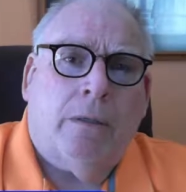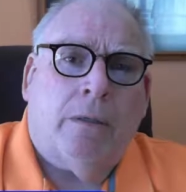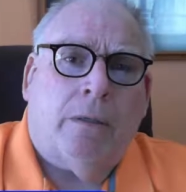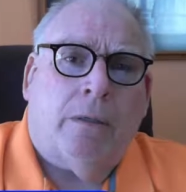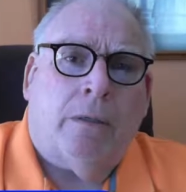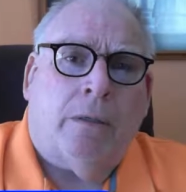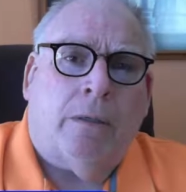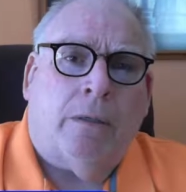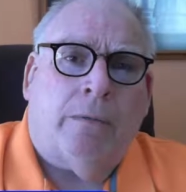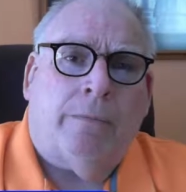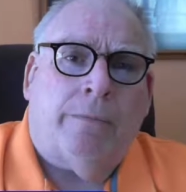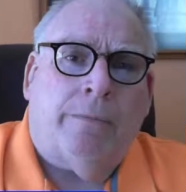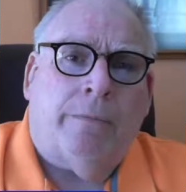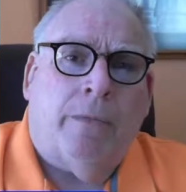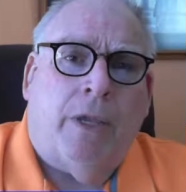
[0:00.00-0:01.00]

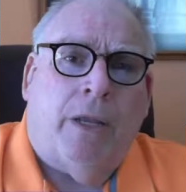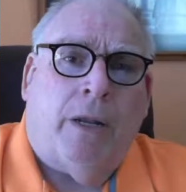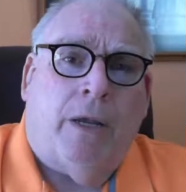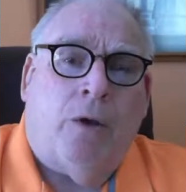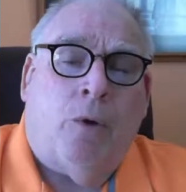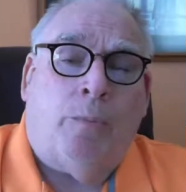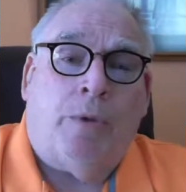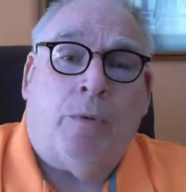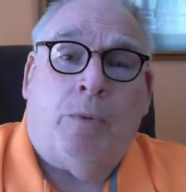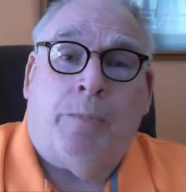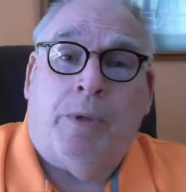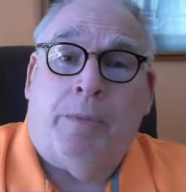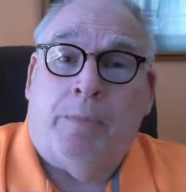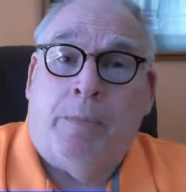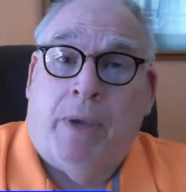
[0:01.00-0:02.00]
And I hope it will
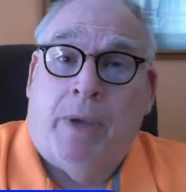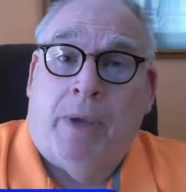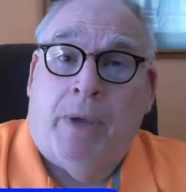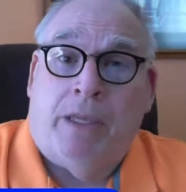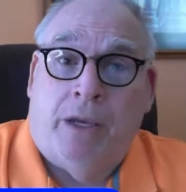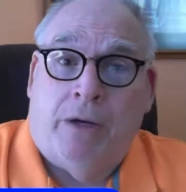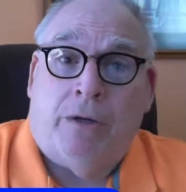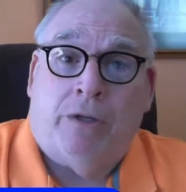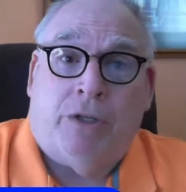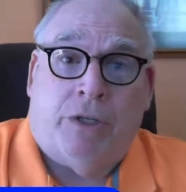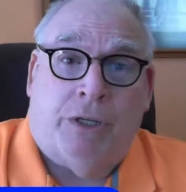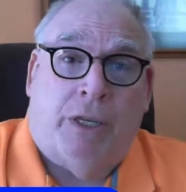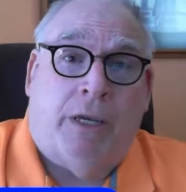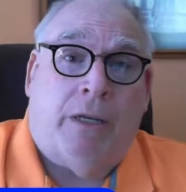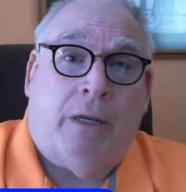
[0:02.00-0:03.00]
be many years
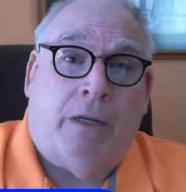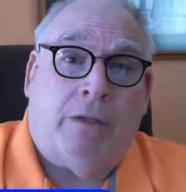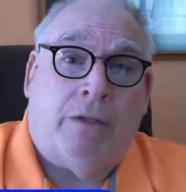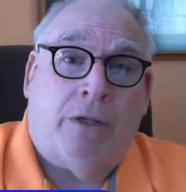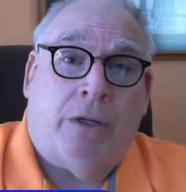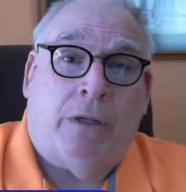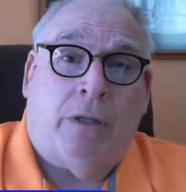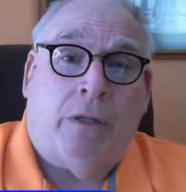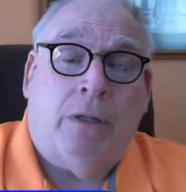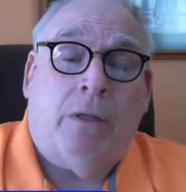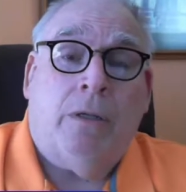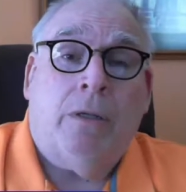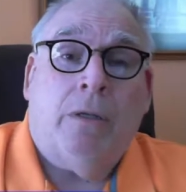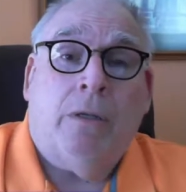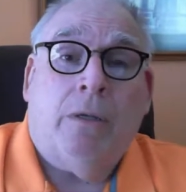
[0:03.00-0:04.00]
again until,
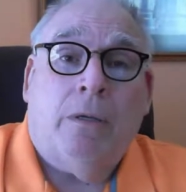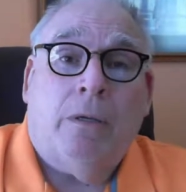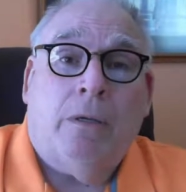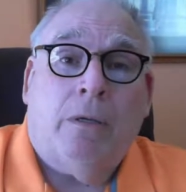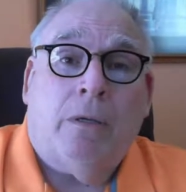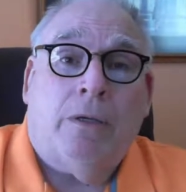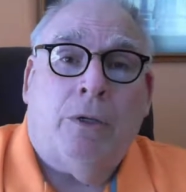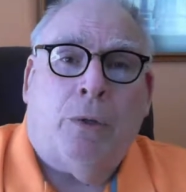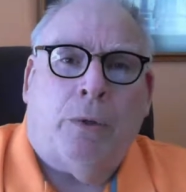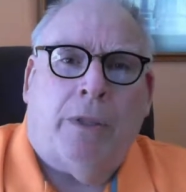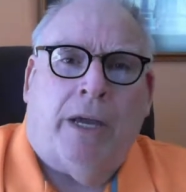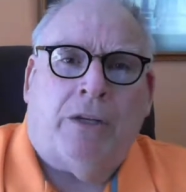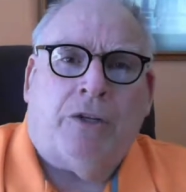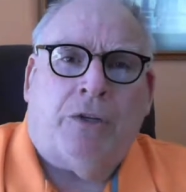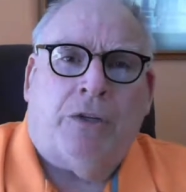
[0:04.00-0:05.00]

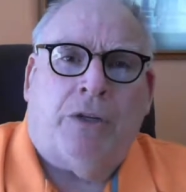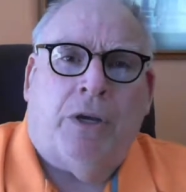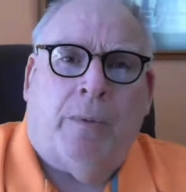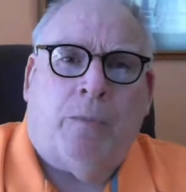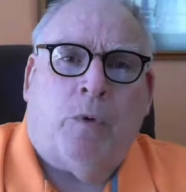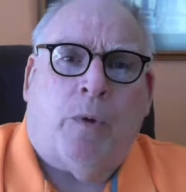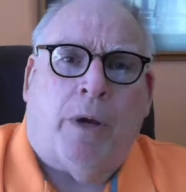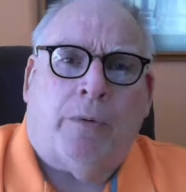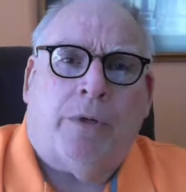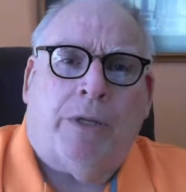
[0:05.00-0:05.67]
that should come around